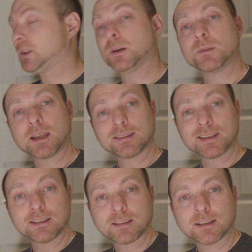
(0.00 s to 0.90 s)
So that's
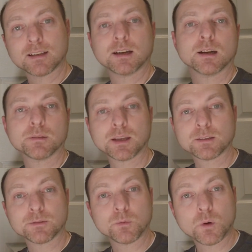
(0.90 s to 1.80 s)
it.
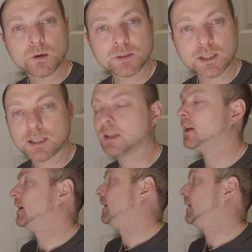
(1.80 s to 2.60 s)
Thanks for watching.